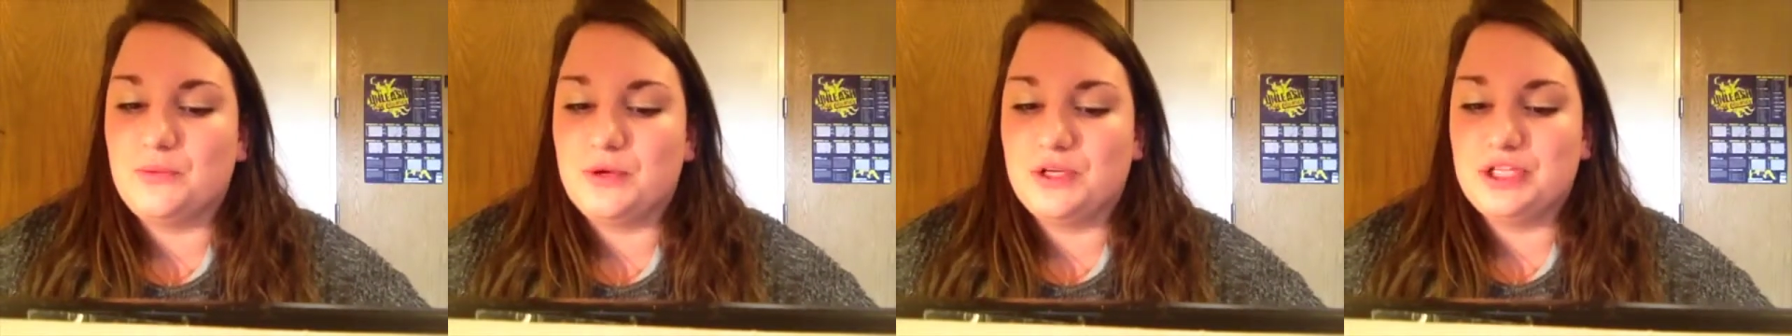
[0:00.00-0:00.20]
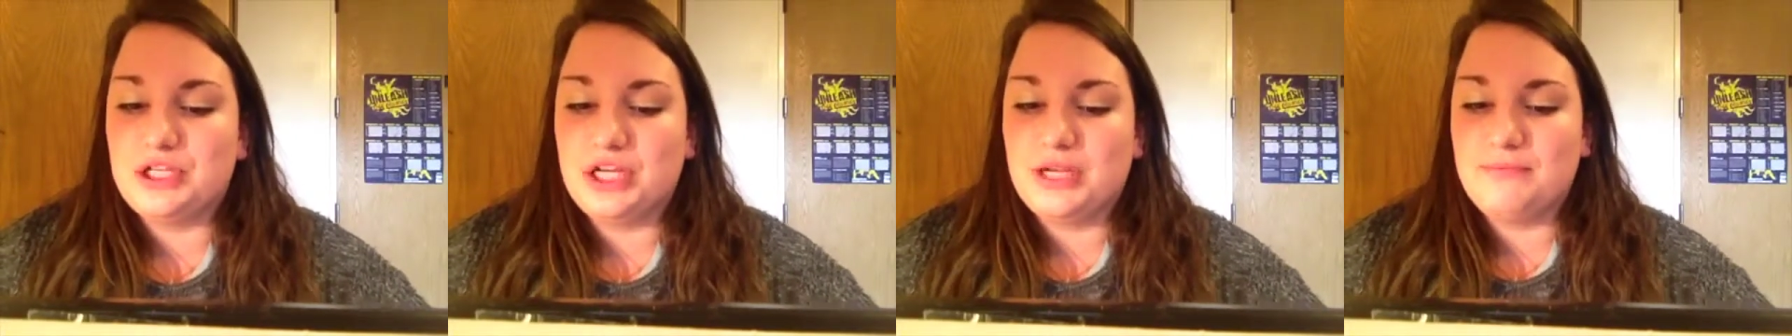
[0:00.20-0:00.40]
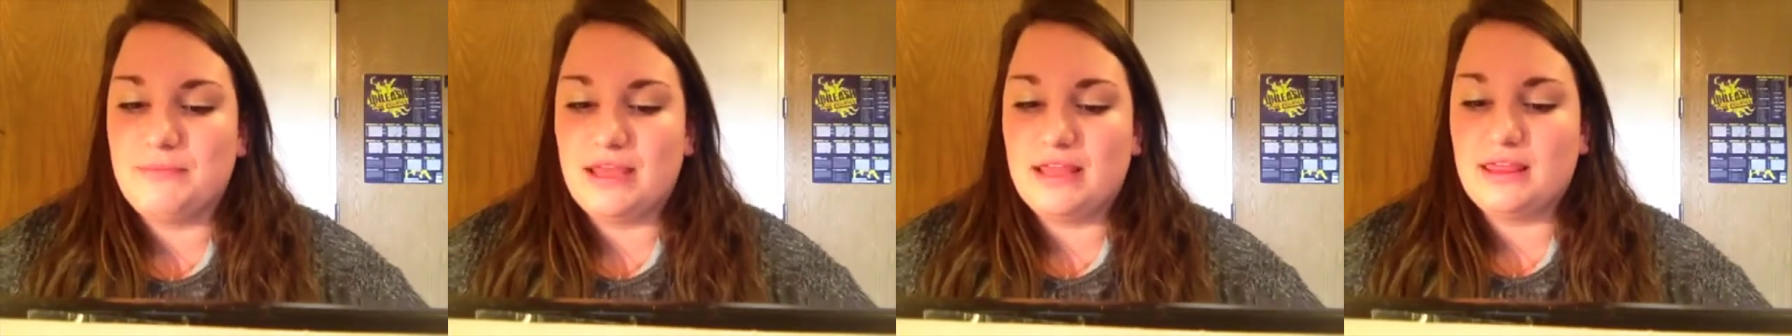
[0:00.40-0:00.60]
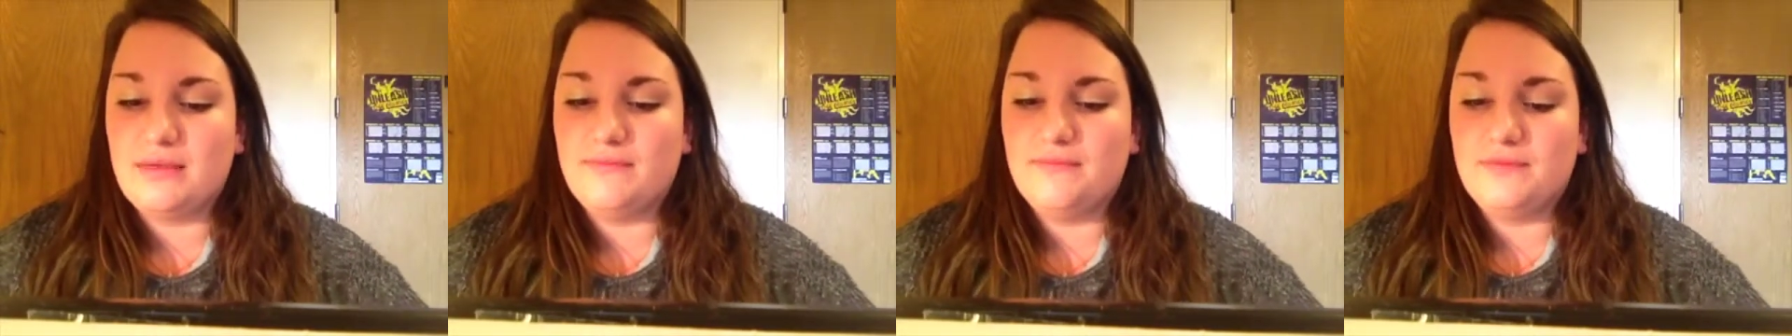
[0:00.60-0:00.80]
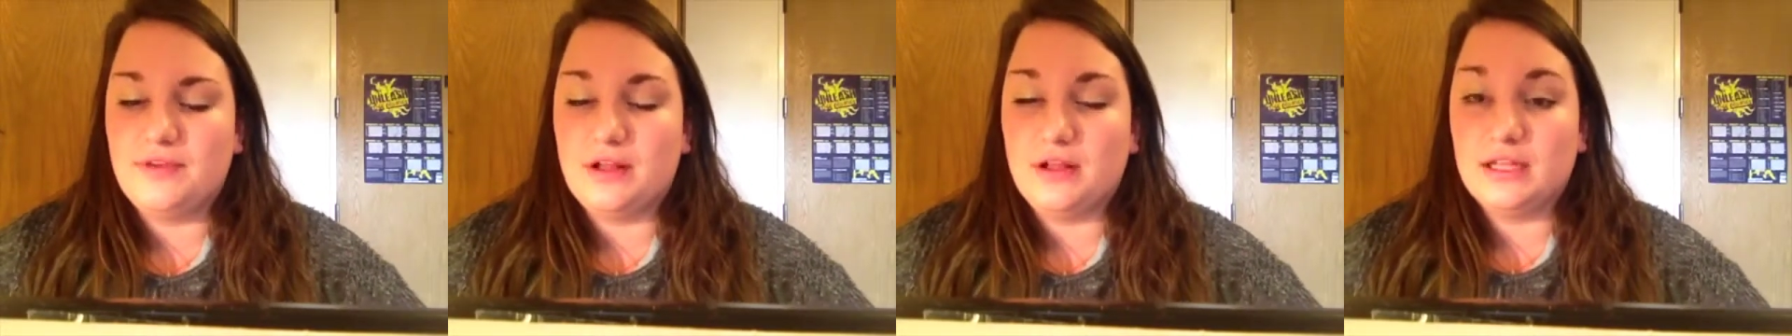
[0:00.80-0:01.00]
which could make them
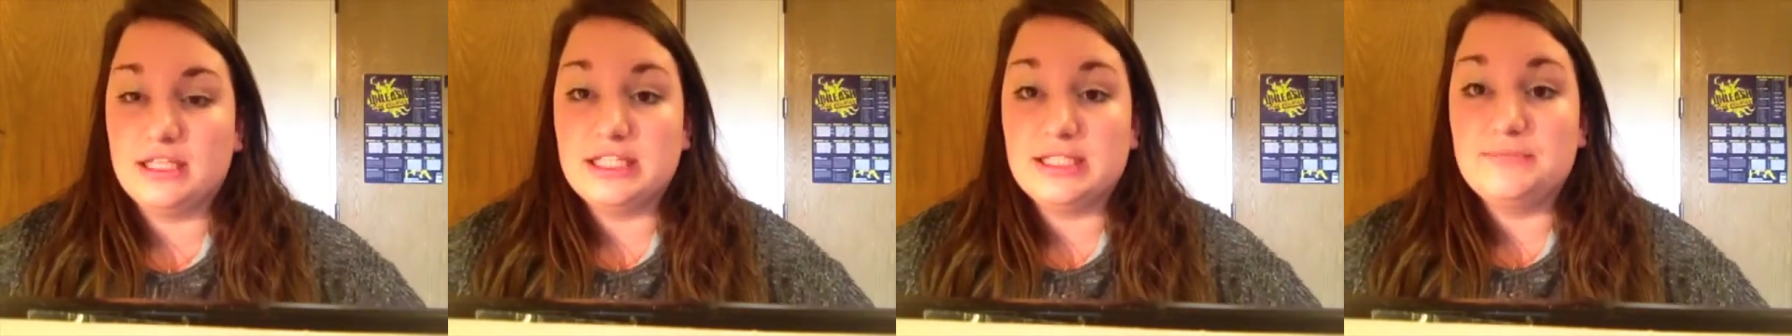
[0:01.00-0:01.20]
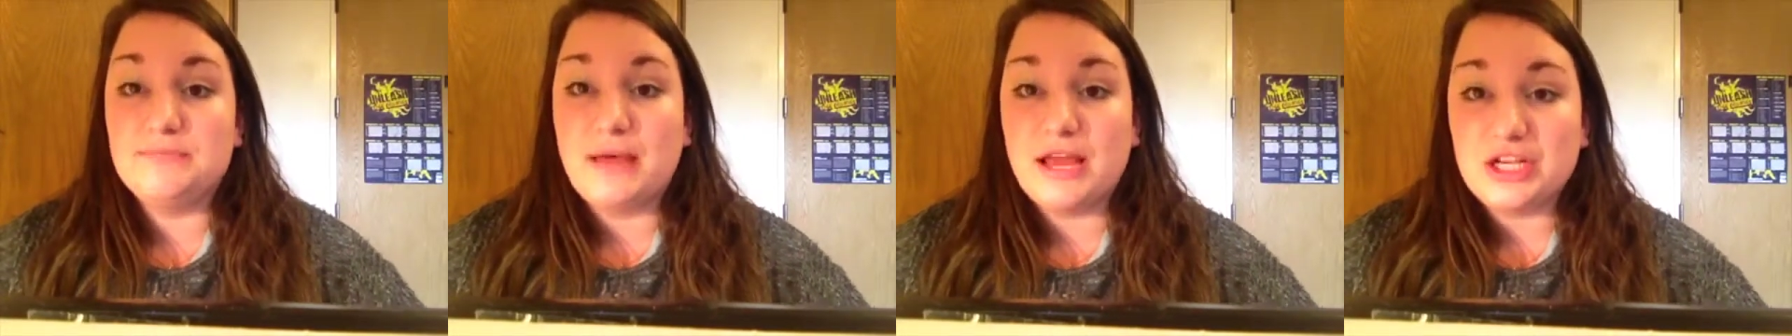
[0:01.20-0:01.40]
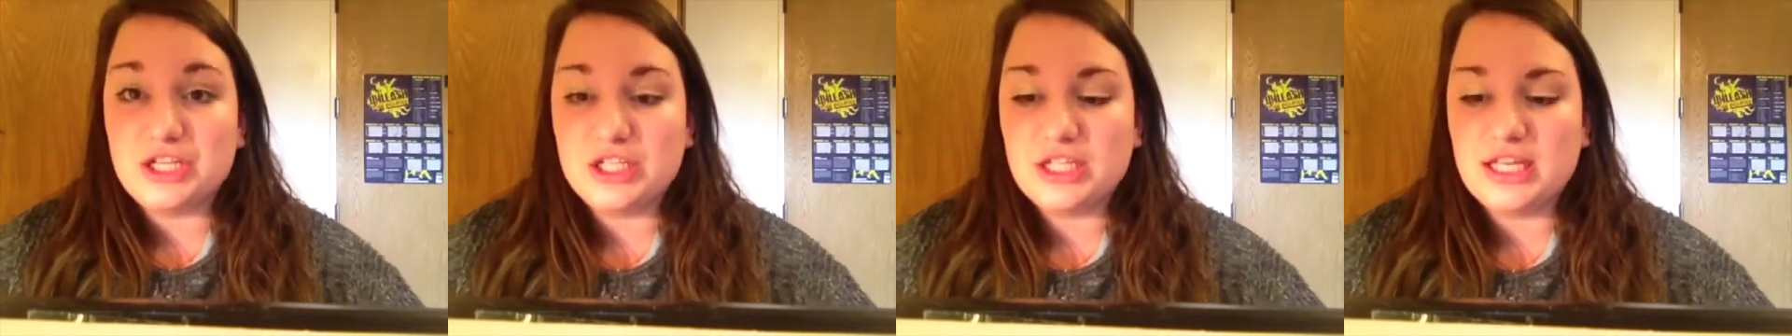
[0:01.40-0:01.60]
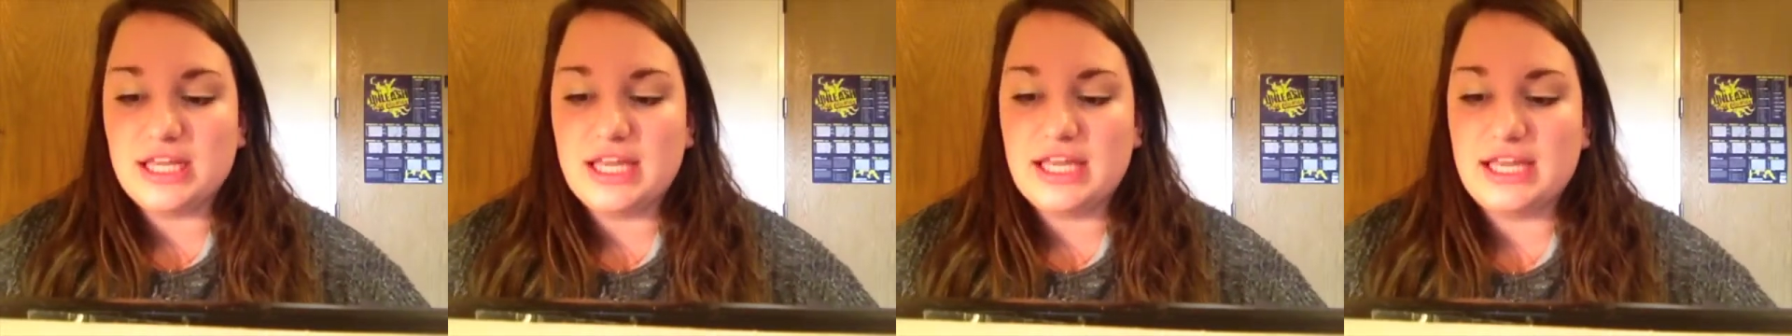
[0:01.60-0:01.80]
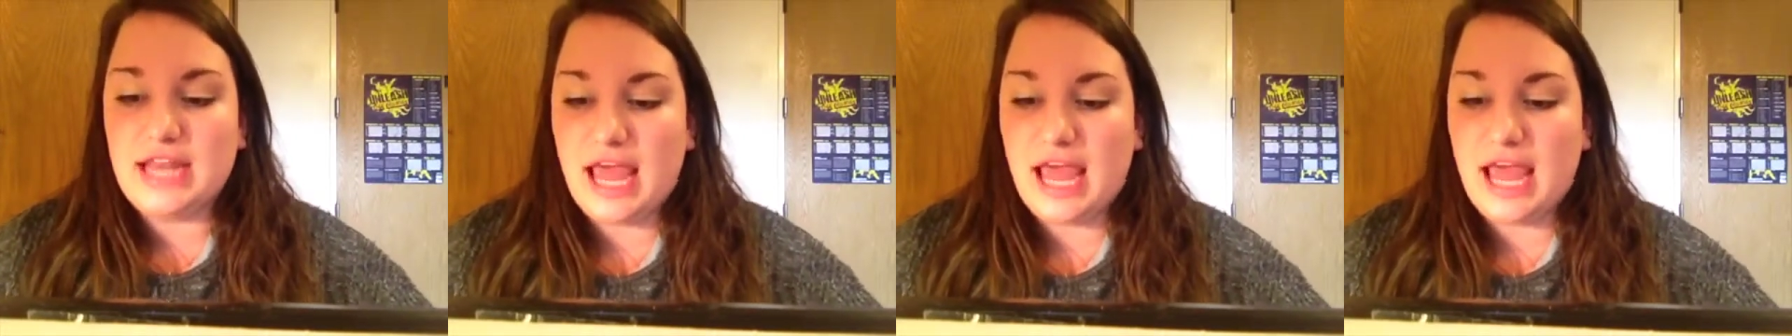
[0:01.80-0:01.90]
feel, especially in